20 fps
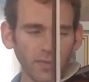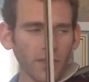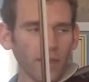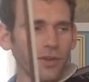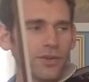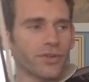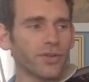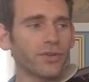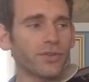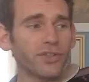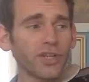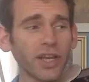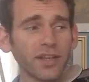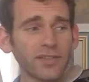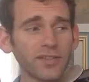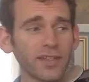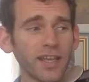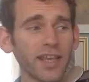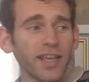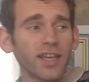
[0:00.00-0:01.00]
So
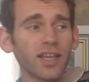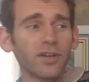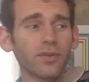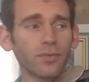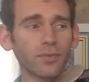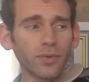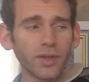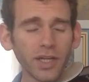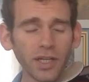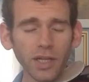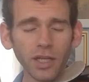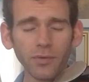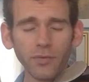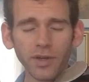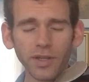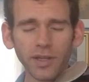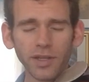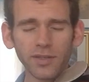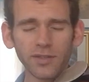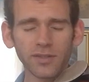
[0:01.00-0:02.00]
just take it really,
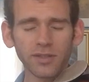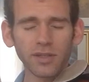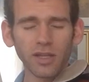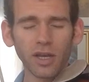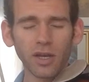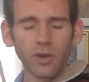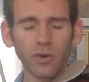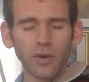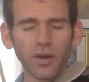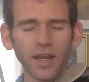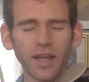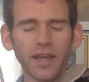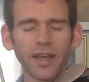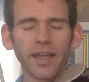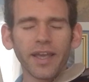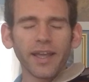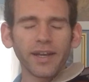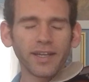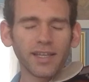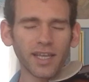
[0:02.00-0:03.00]
really slow
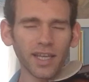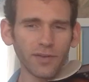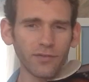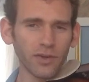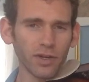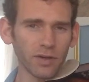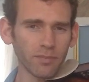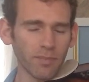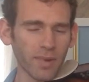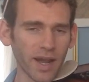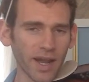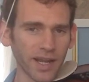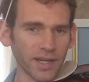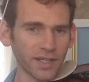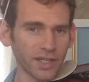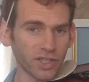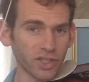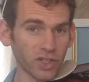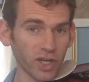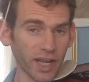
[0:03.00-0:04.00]
and give your mind a
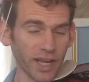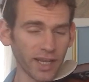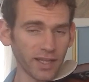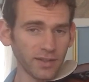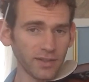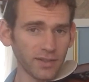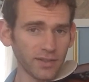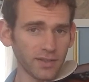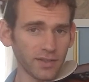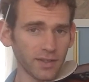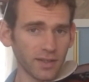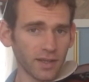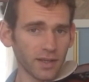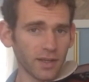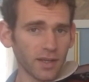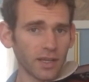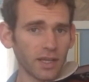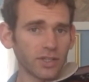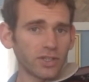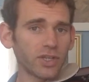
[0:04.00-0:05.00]
chance
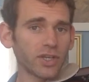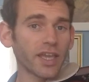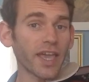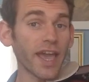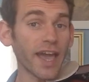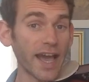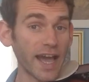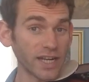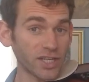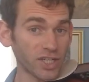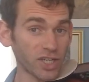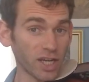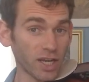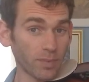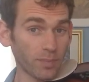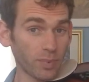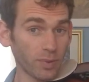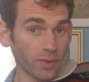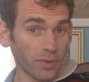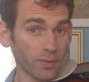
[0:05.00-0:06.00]
to catch
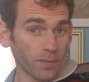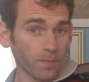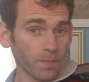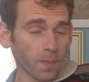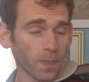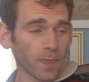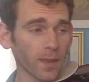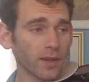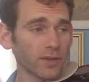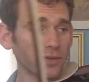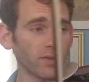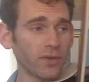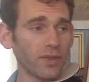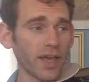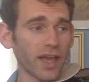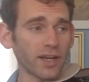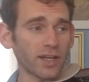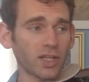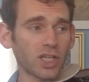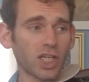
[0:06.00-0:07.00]
up to
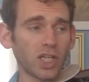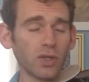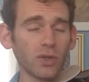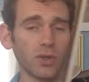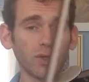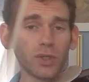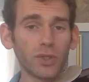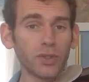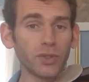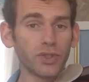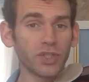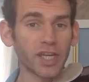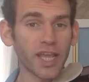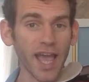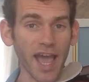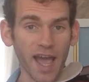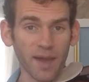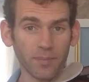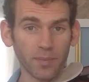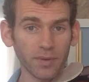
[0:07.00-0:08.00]
that huge
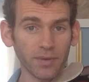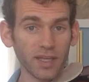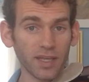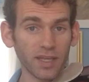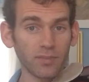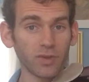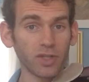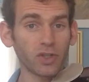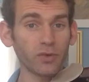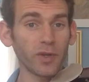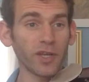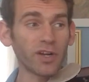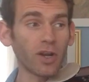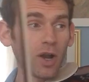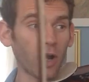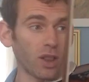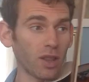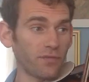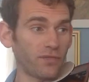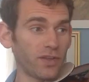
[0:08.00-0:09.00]
gap in between
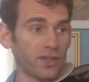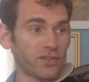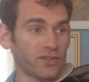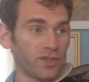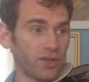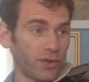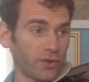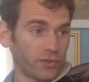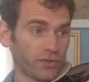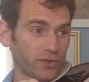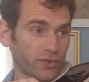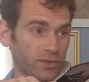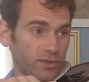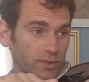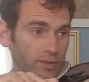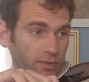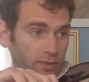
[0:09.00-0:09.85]
all of these notes.